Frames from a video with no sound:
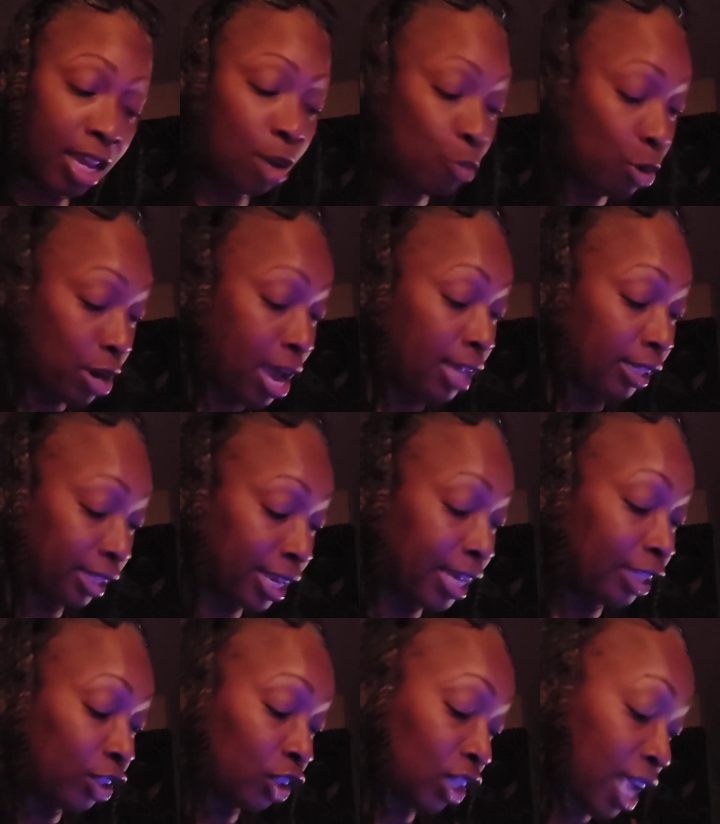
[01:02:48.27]
And when I
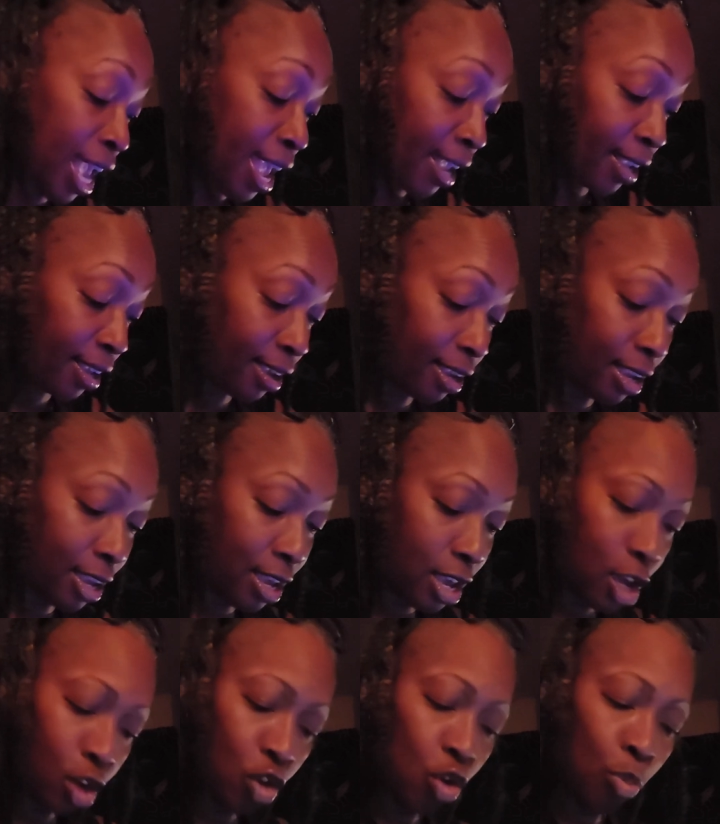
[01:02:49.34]
said check,
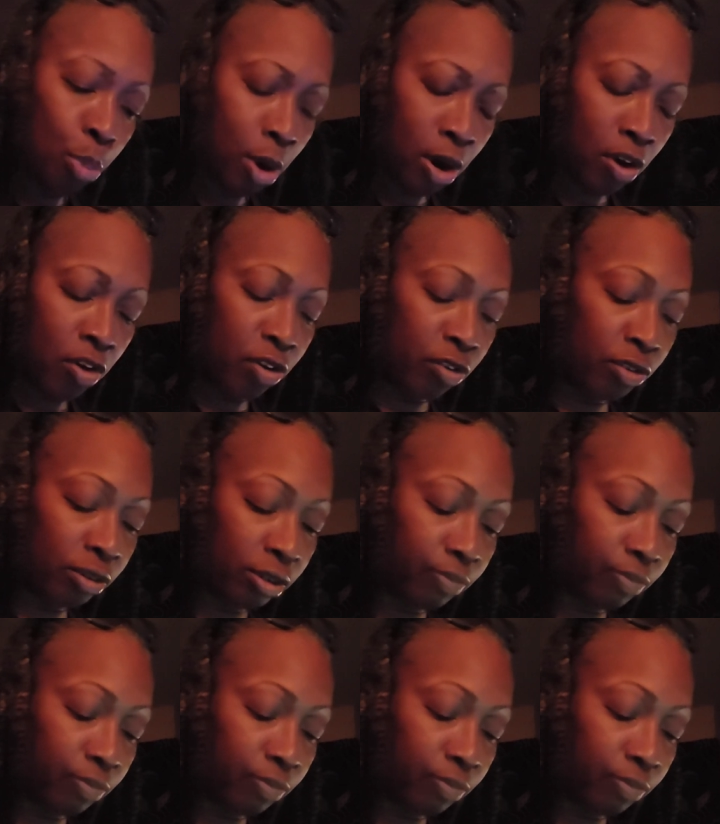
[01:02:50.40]
you purred.